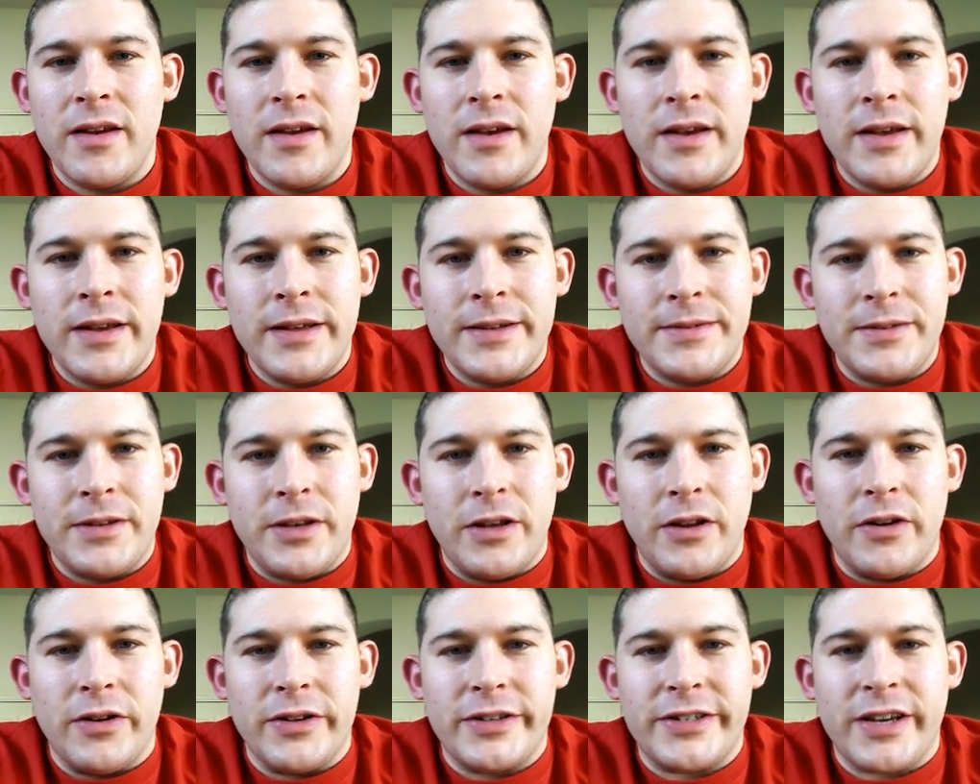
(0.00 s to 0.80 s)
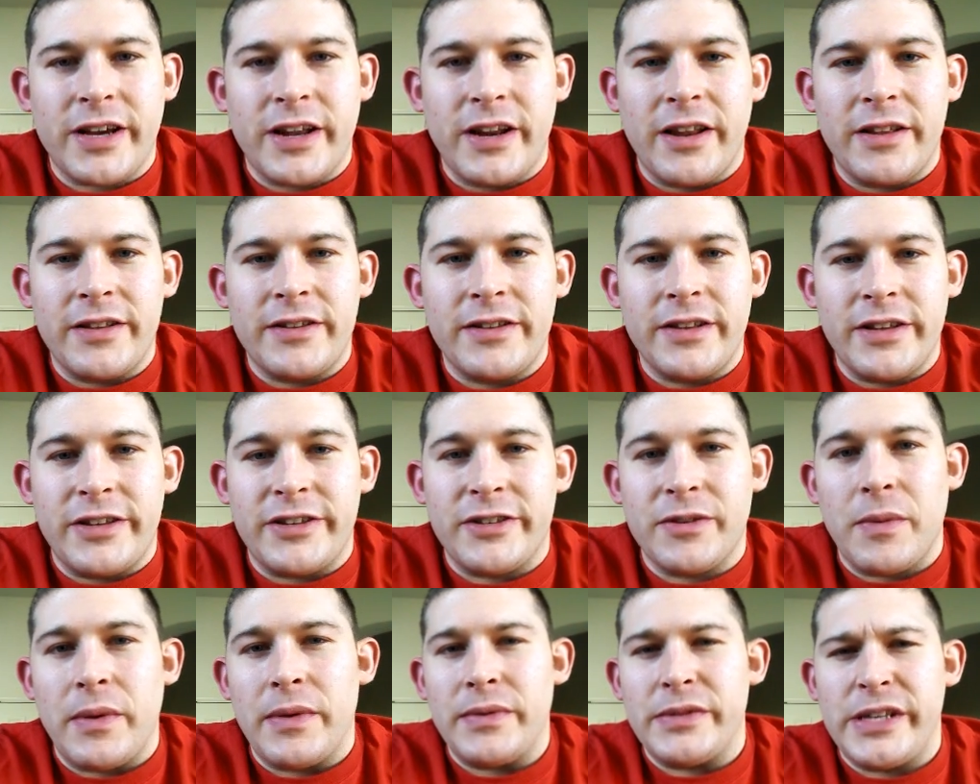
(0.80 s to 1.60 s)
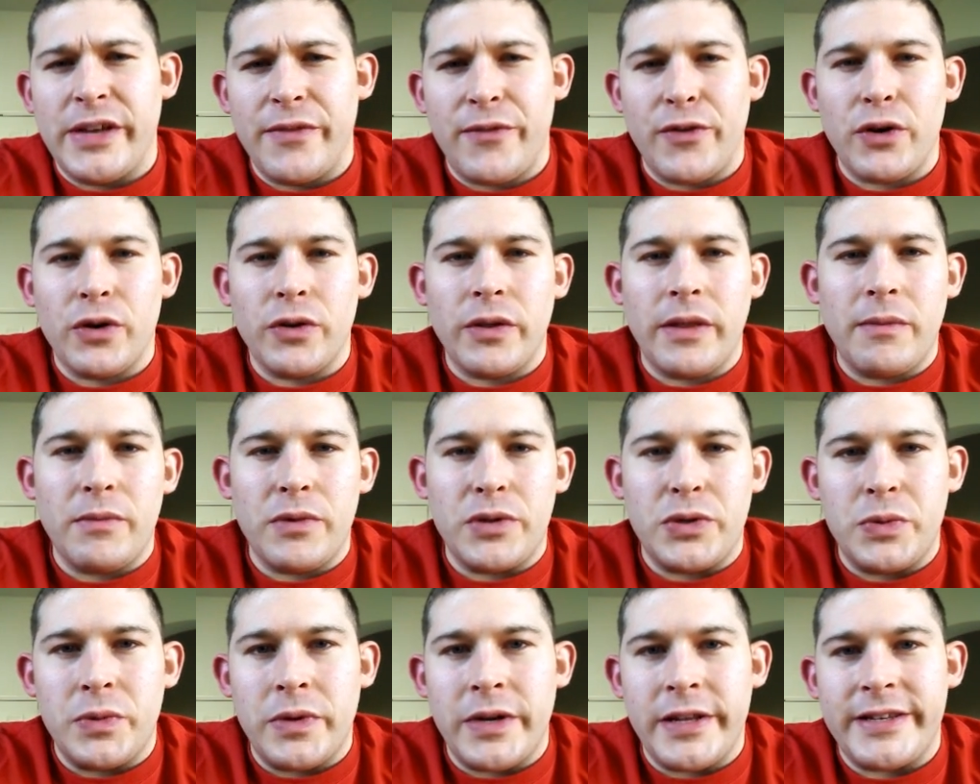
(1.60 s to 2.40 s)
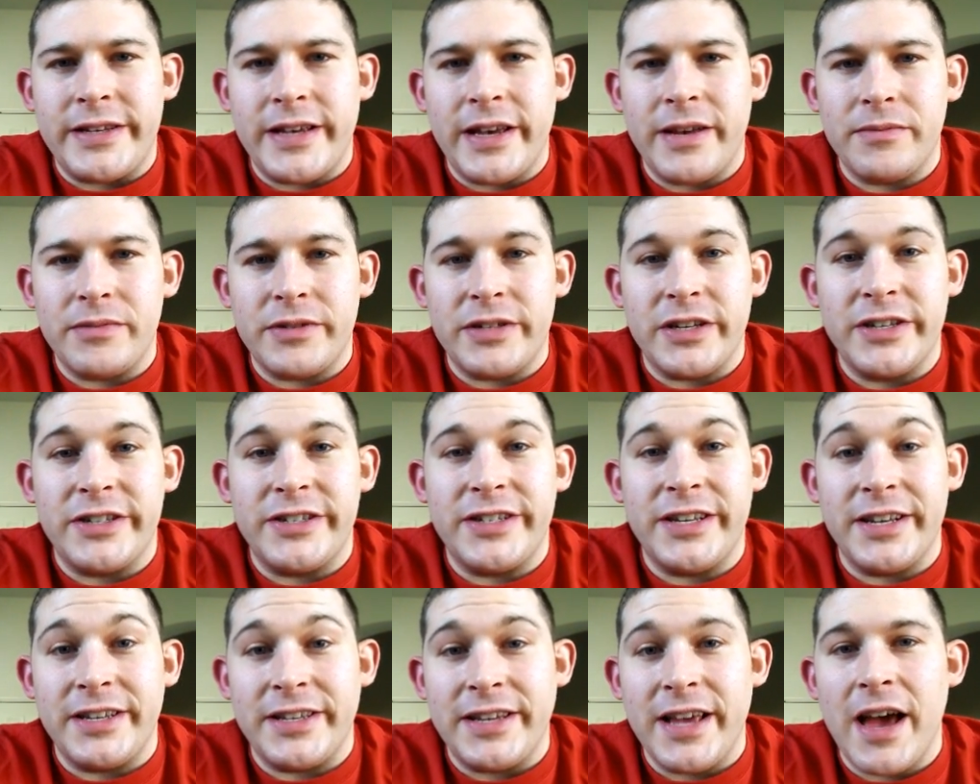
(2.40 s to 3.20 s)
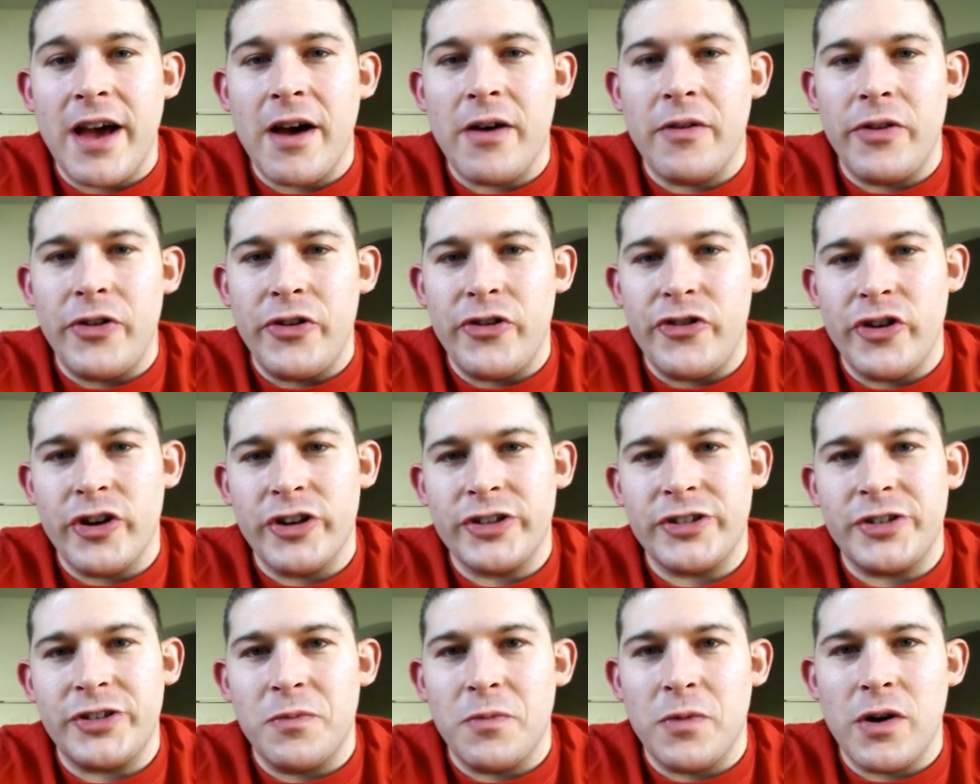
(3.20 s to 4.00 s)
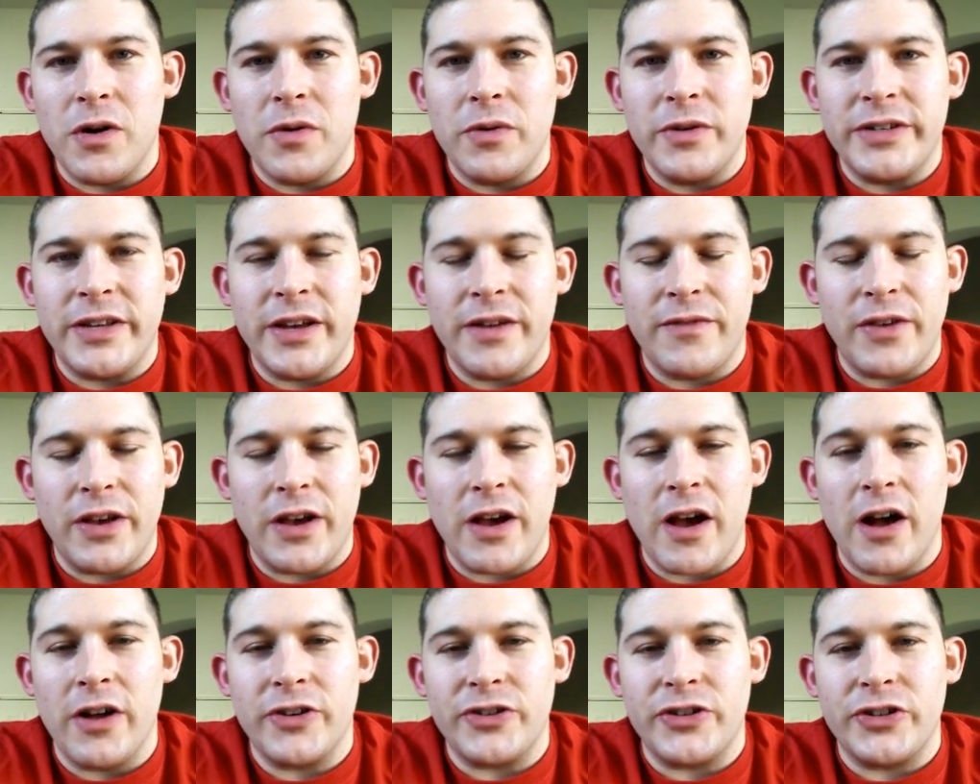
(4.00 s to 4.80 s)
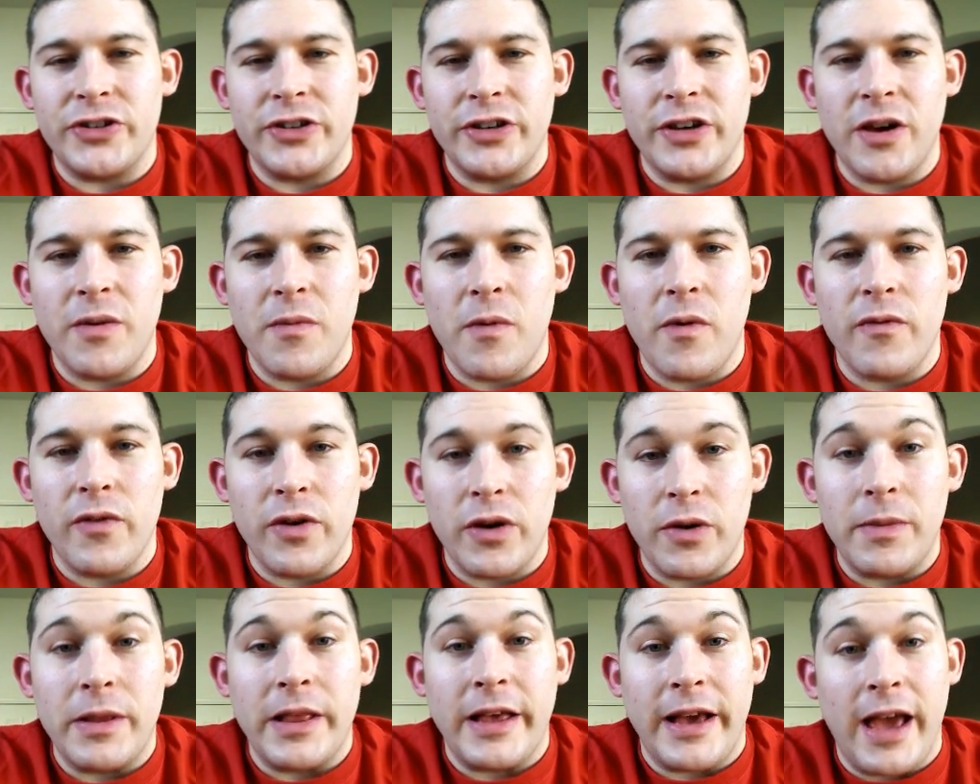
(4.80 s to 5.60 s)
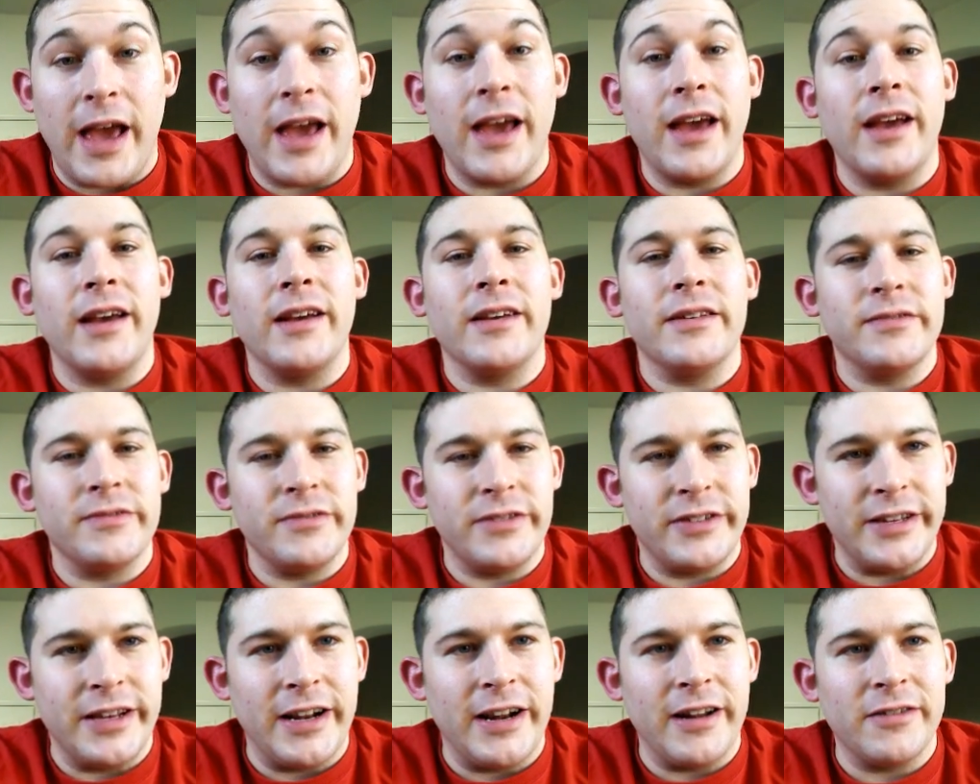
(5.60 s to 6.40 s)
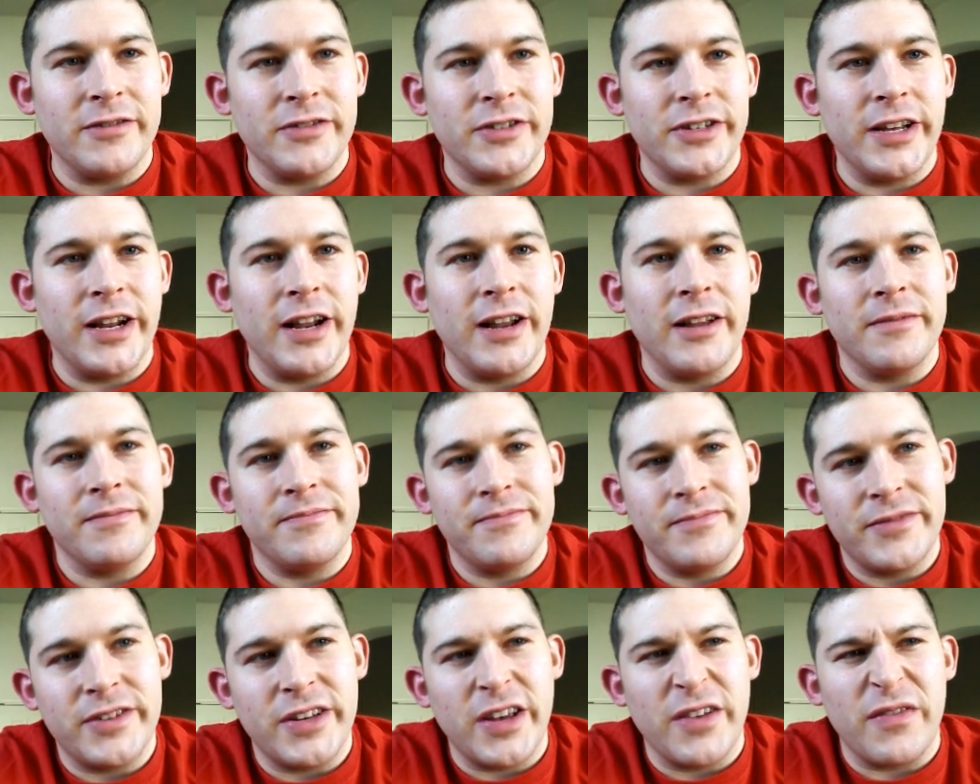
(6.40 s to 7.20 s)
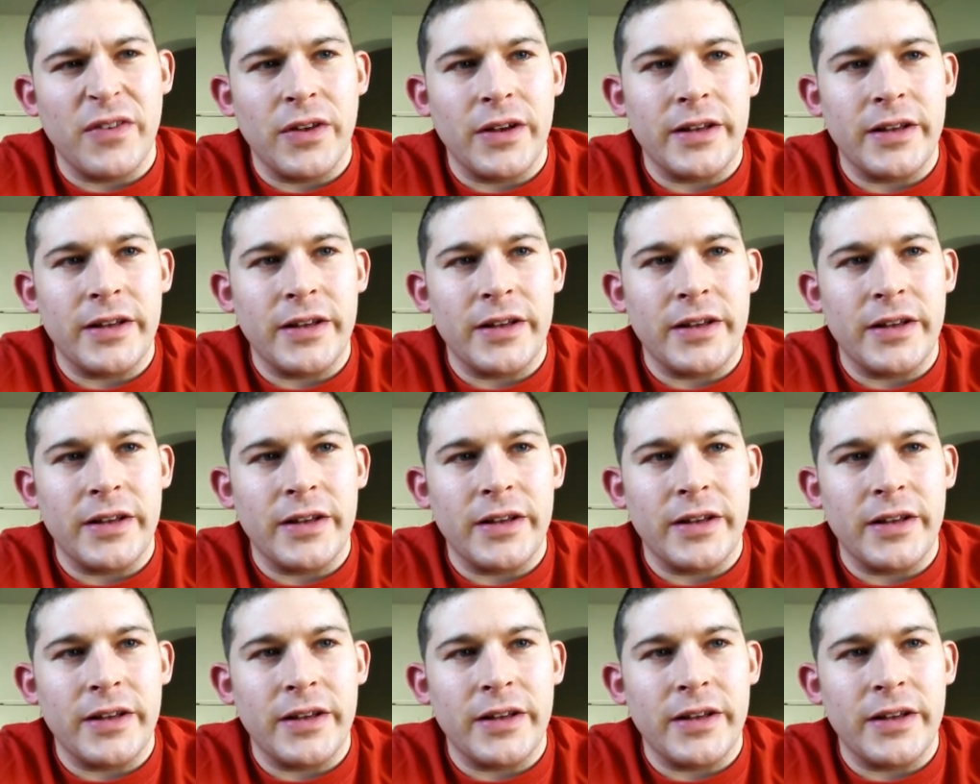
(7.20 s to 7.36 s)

you know, it's sometimes difficult in between attempts to sit down, and Justin would always have to consciously come over and be like, hey, sit down, stuff like that.